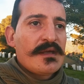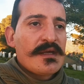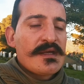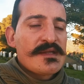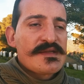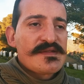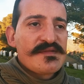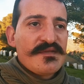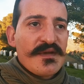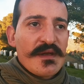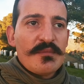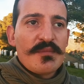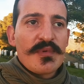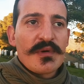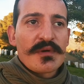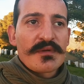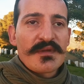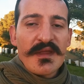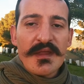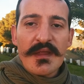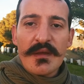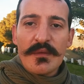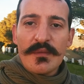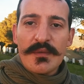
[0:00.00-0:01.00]
it's very
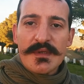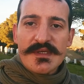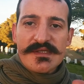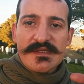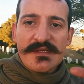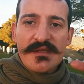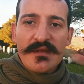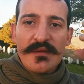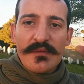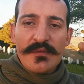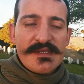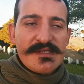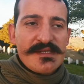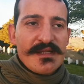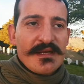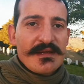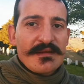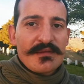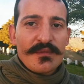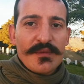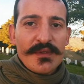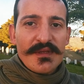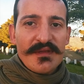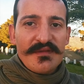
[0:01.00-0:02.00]
important that we
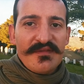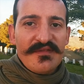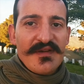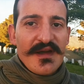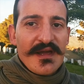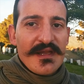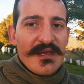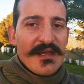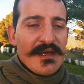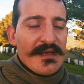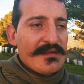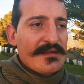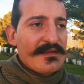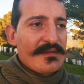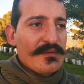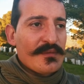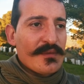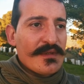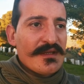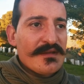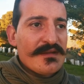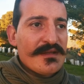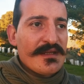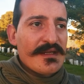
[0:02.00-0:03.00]
start with the finite,
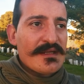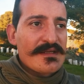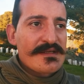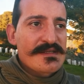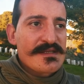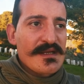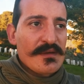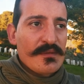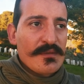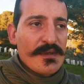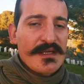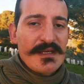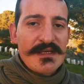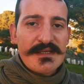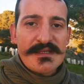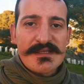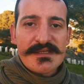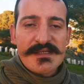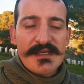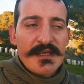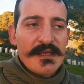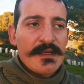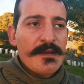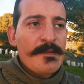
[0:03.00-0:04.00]
with the things that we can
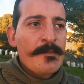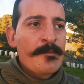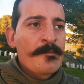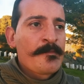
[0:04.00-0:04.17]
see,